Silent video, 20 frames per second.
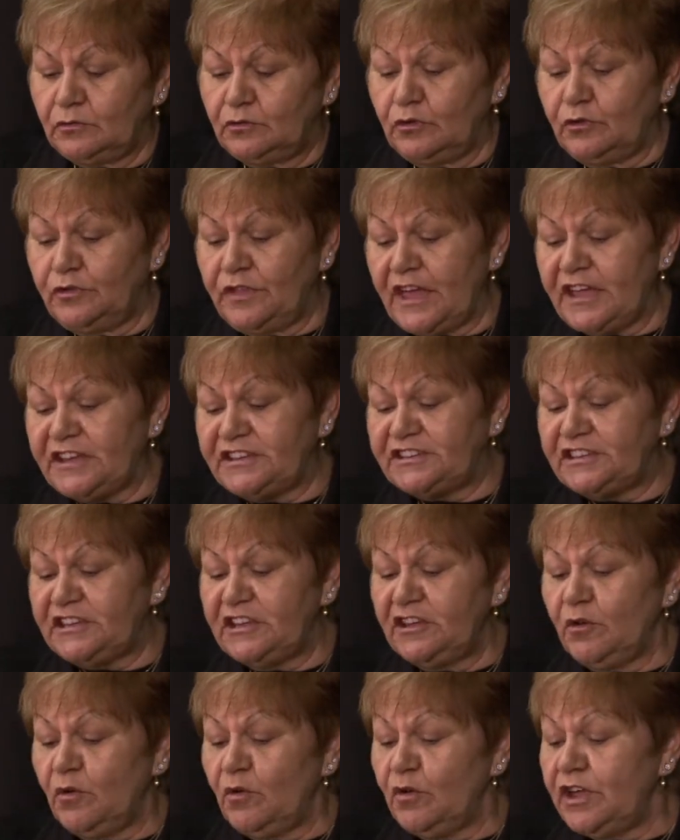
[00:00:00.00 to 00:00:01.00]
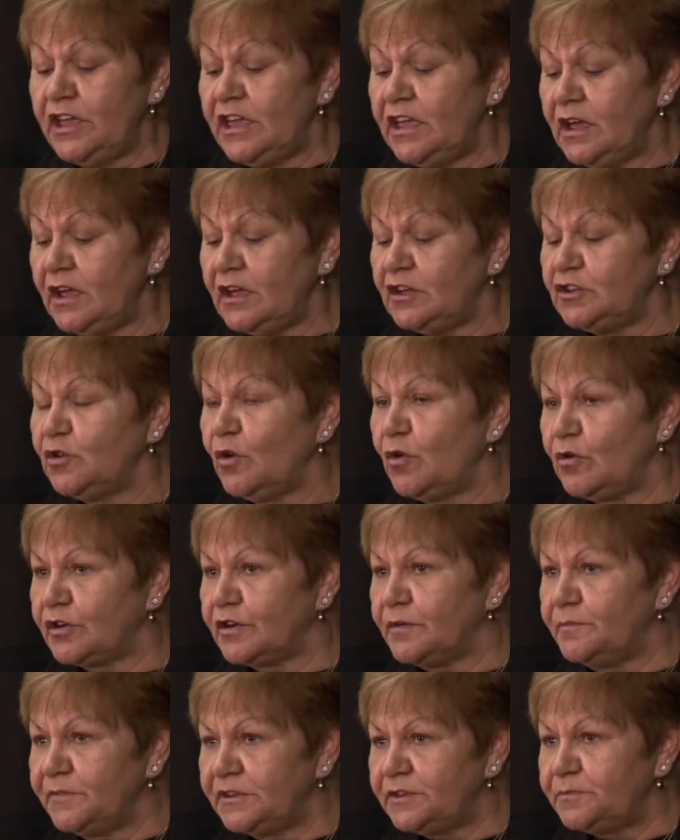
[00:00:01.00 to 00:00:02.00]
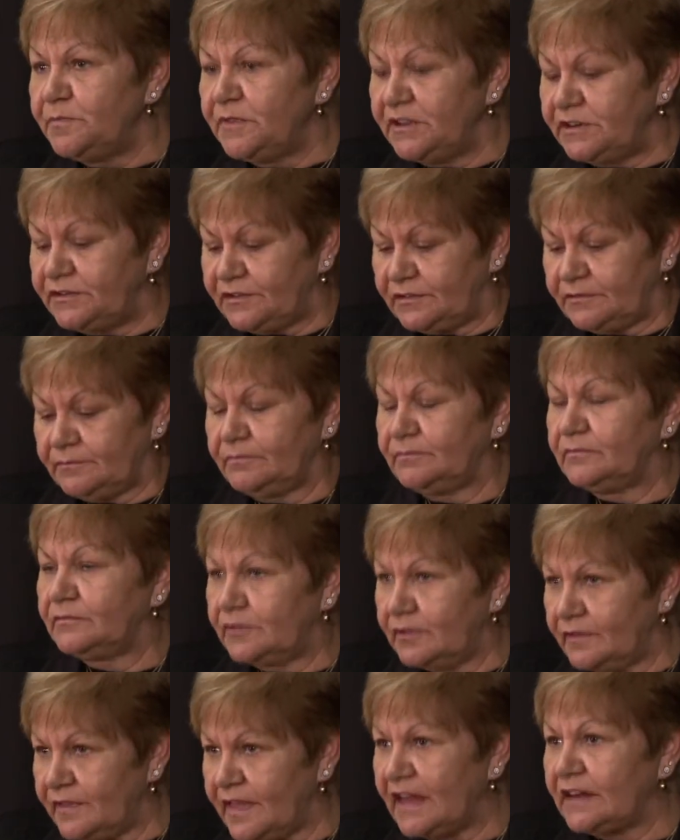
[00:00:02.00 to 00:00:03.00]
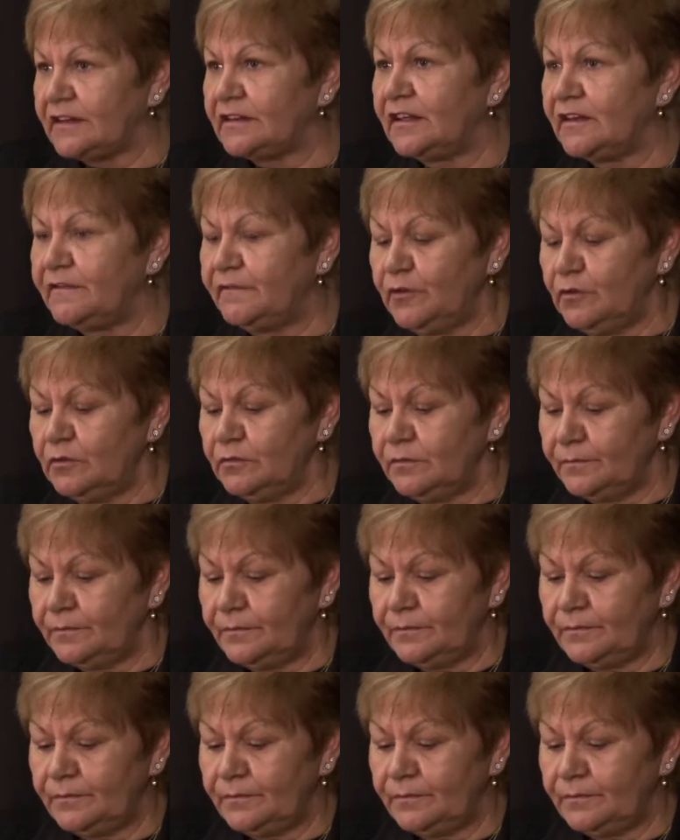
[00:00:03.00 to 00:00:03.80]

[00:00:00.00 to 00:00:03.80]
Do they see or hear your commitment to that level?